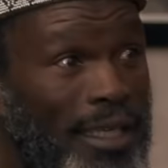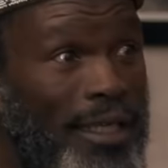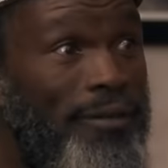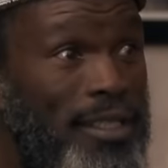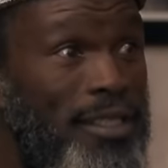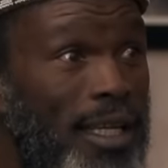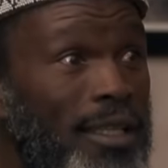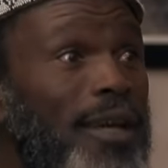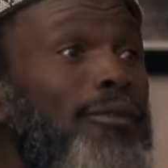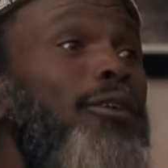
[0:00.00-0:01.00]
the gifts
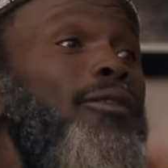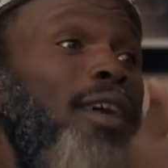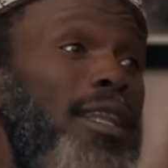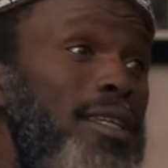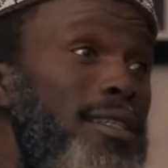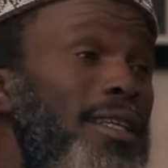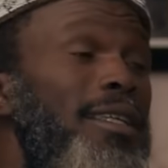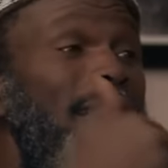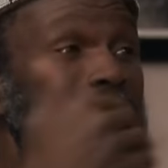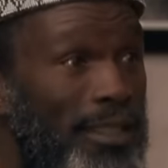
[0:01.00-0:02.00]
that their forefathers
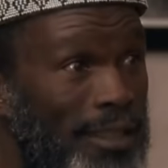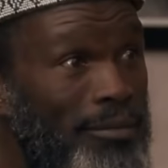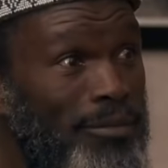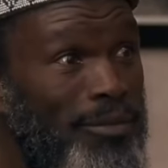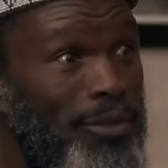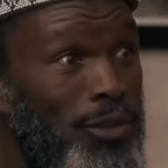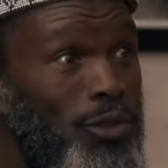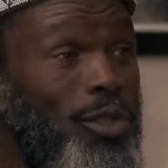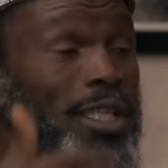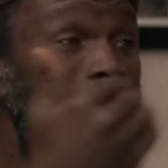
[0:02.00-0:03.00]
had given them
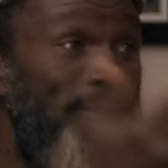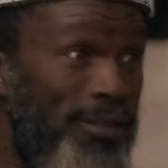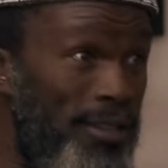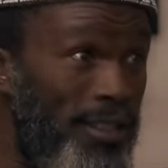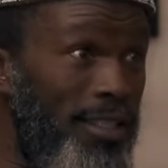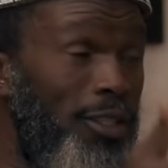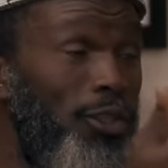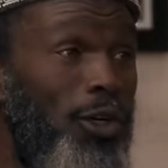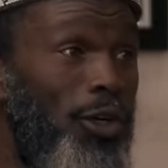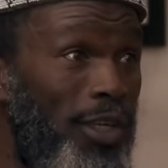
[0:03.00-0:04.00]
to give it and
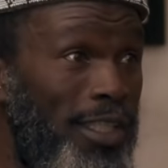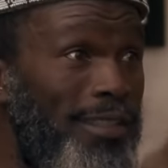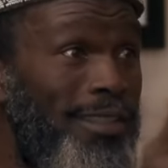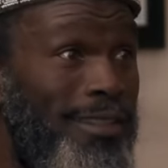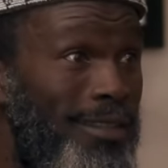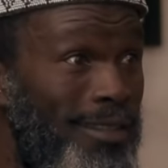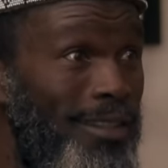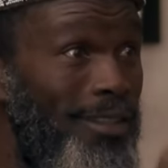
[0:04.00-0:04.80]
inaugurate this